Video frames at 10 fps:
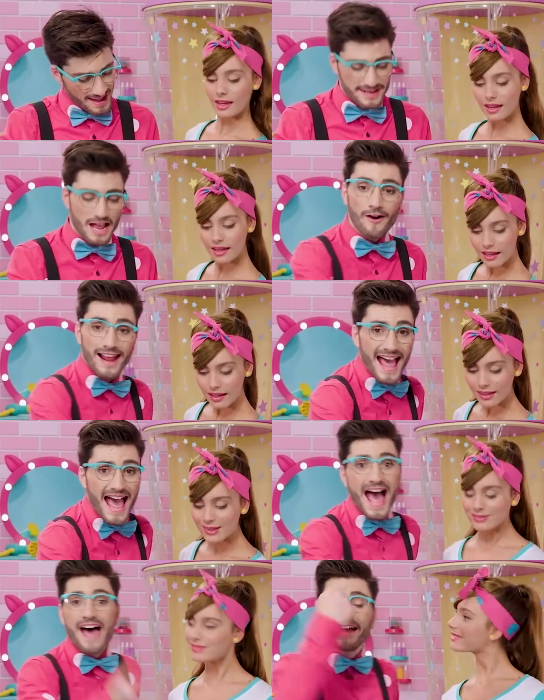Speaker 1: And
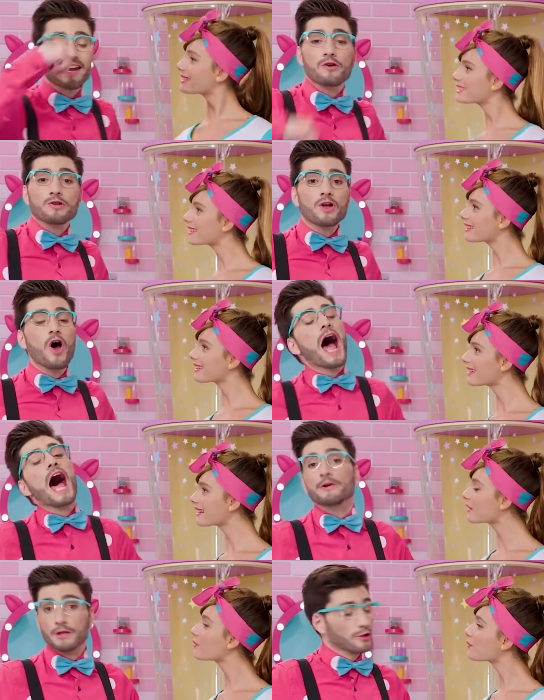now it's finally time
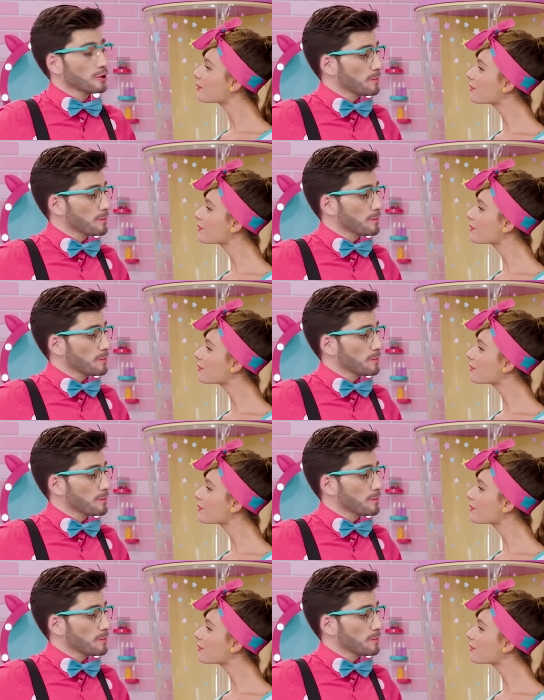to use our